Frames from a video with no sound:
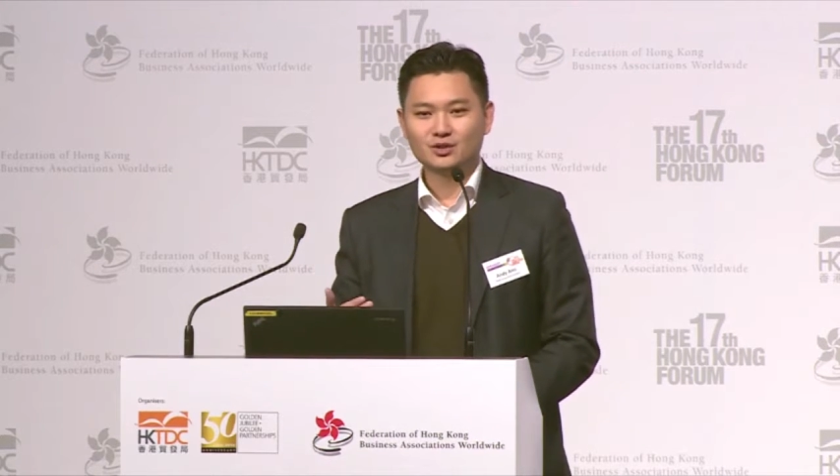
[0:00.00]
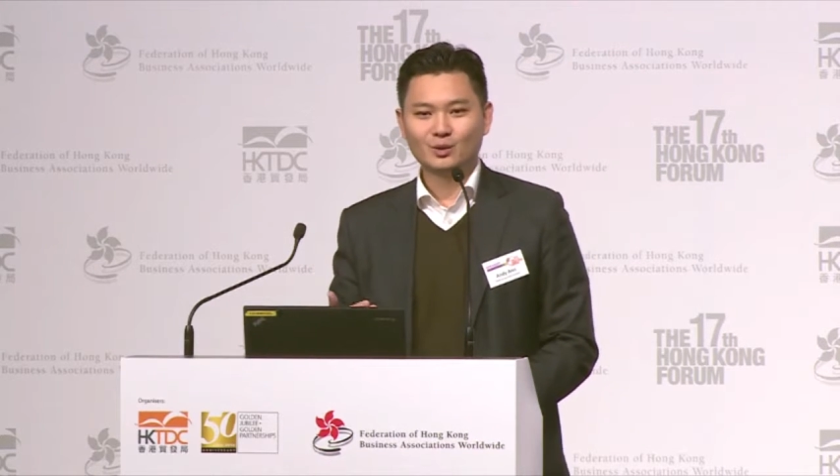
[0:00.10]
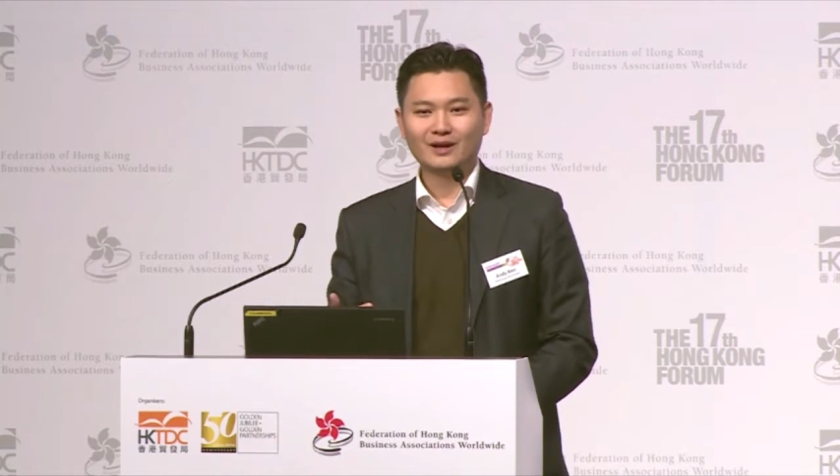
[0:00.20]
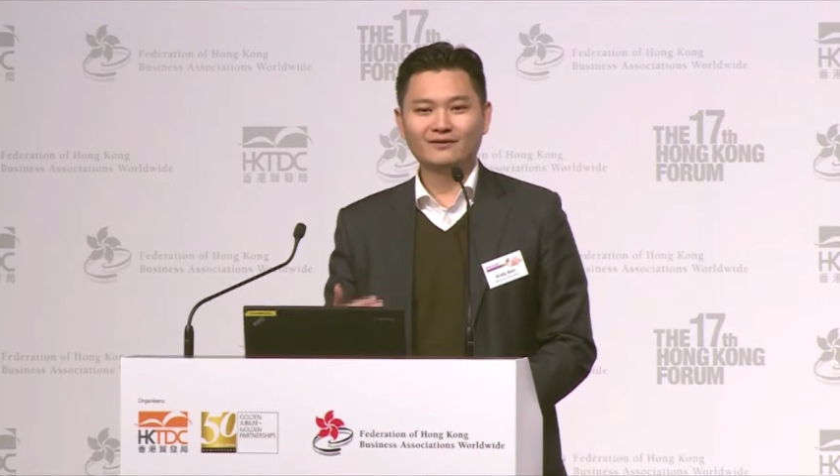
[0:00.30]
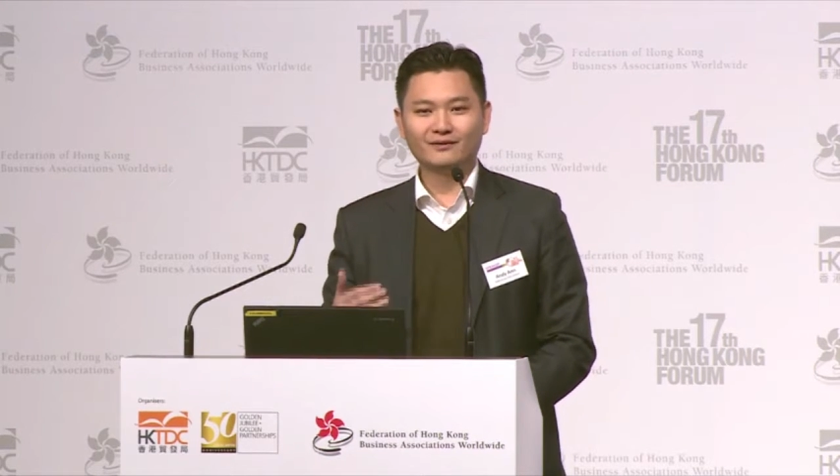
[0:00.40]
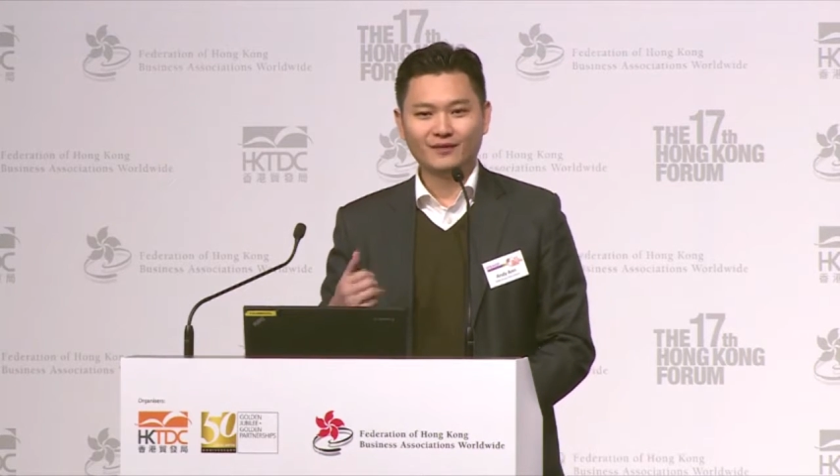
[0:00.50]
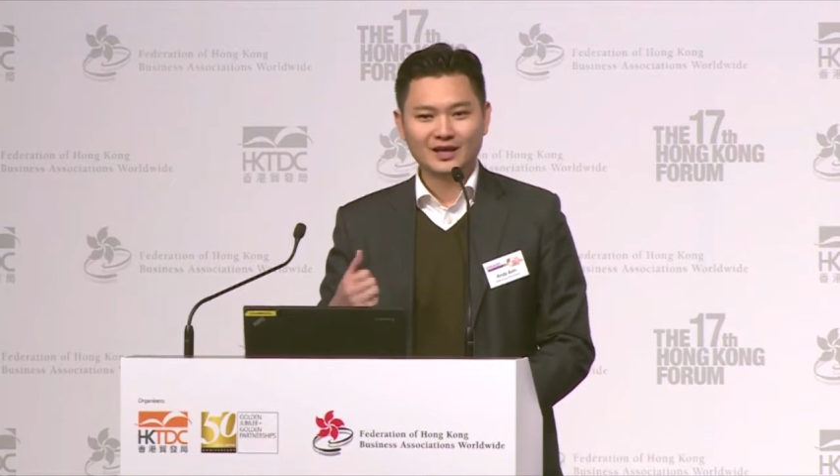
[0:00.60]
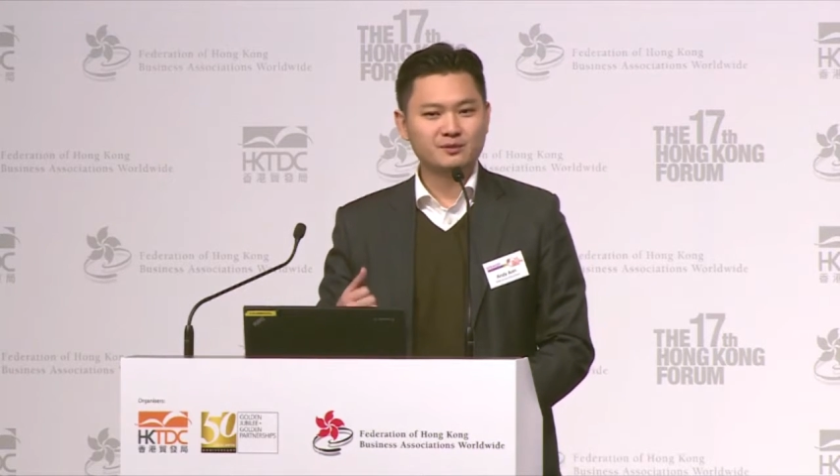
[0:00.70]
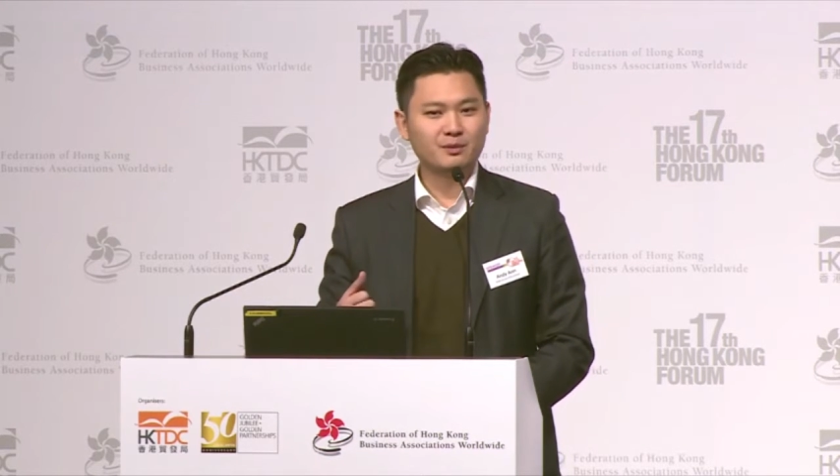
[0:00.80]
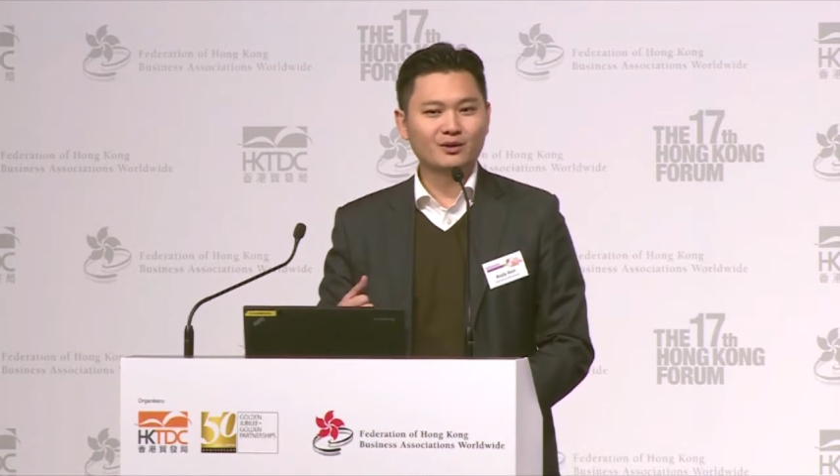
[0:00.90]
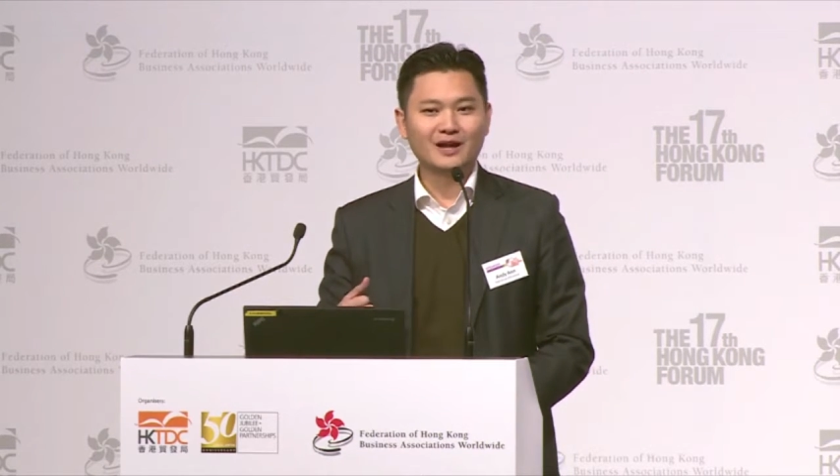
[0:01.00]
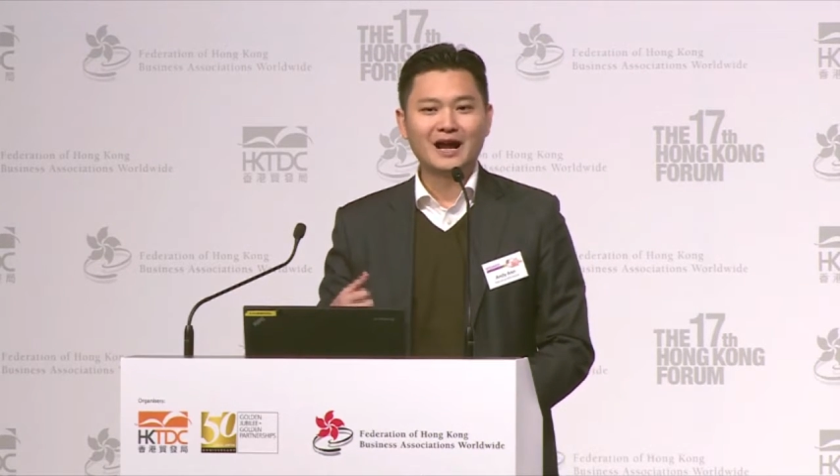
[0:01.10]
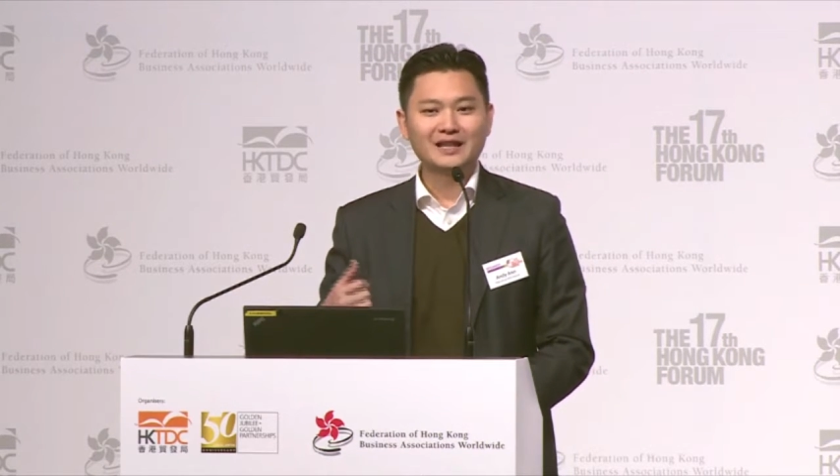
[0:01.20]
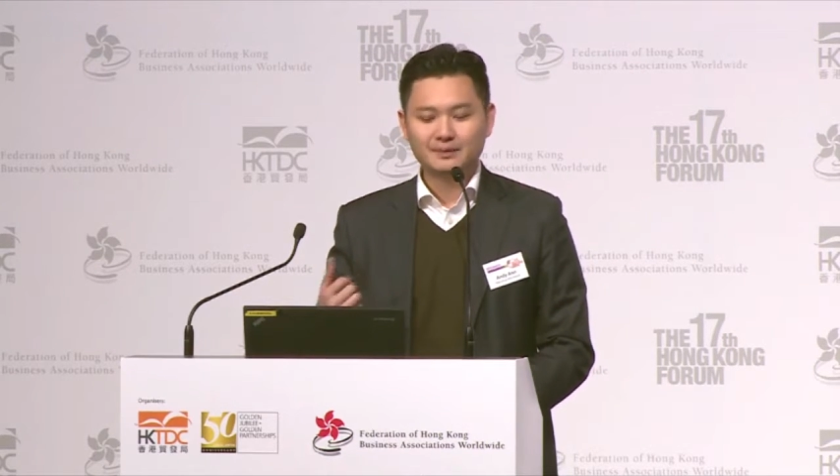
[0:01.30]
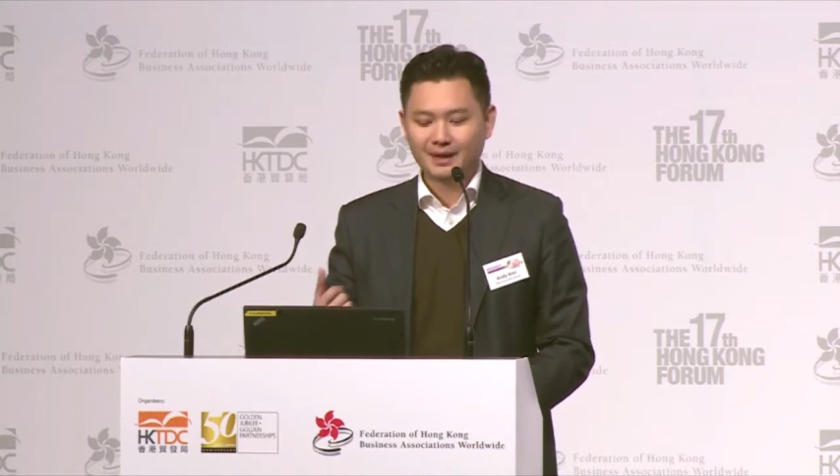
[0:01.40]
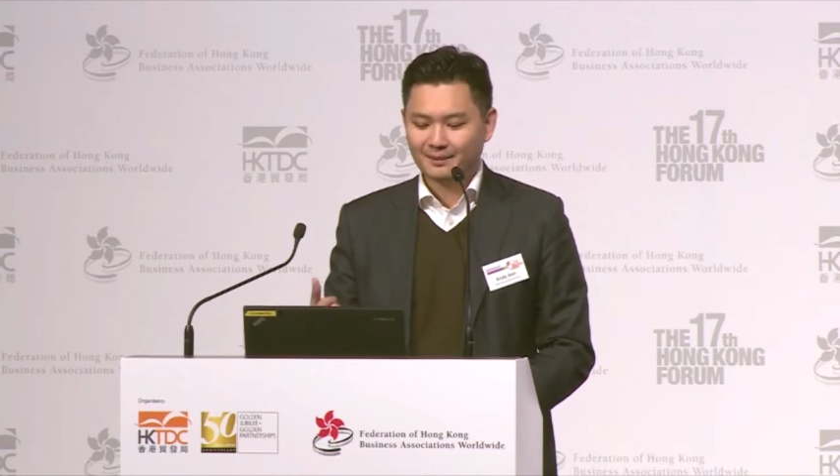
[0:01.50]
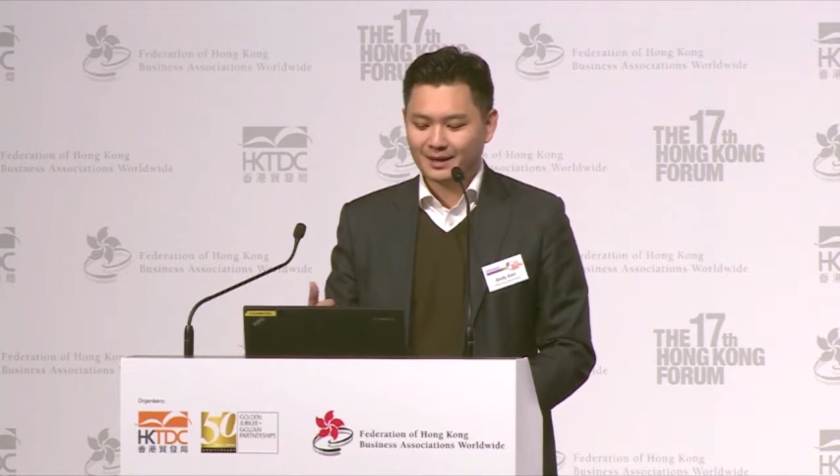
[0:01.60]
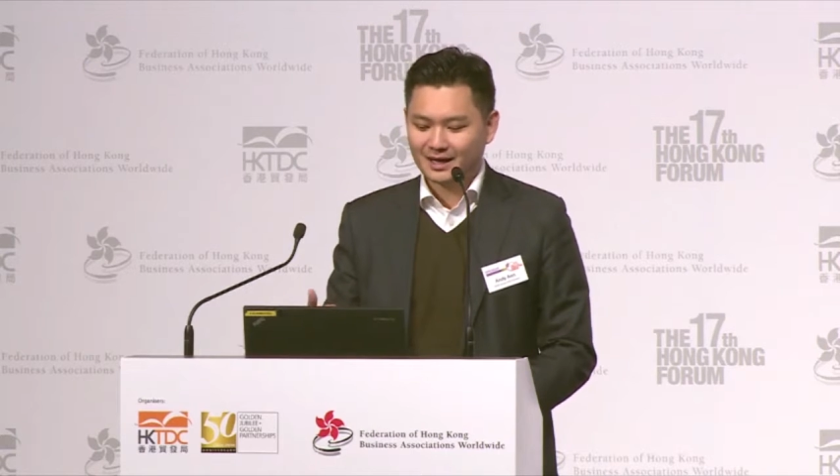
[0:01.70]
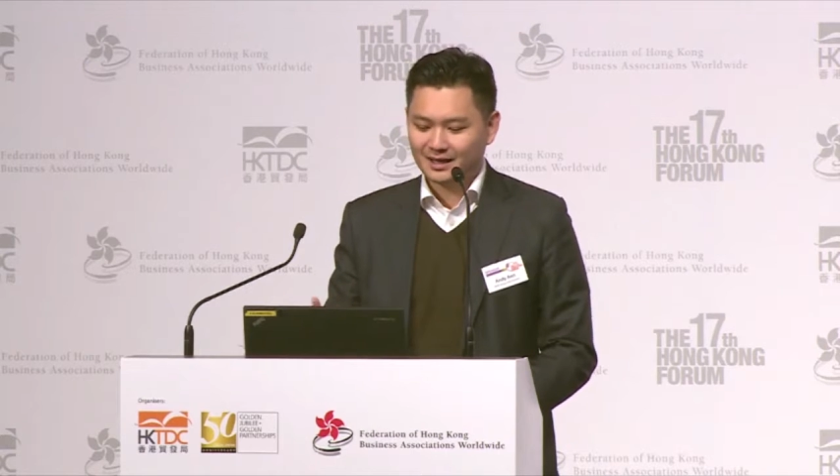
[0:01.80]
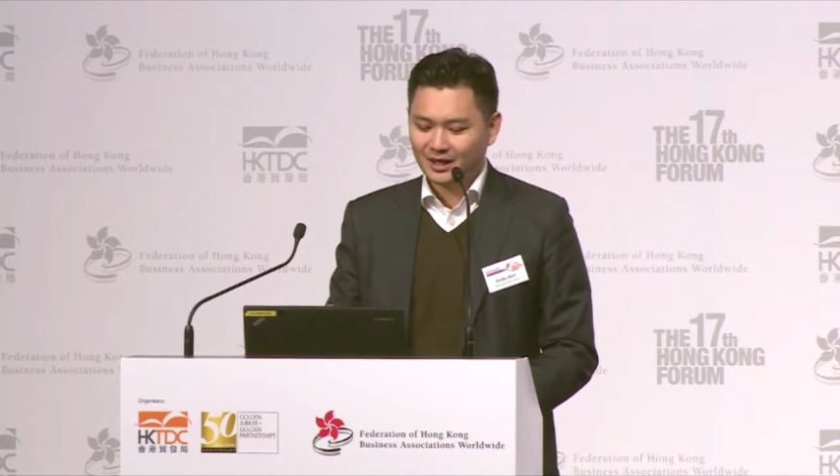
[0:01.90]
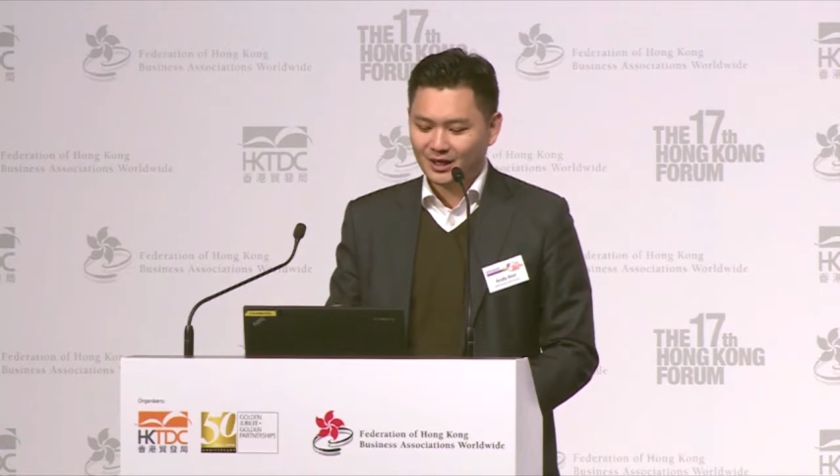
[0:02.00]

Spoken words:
we have Facebook, Alibaba.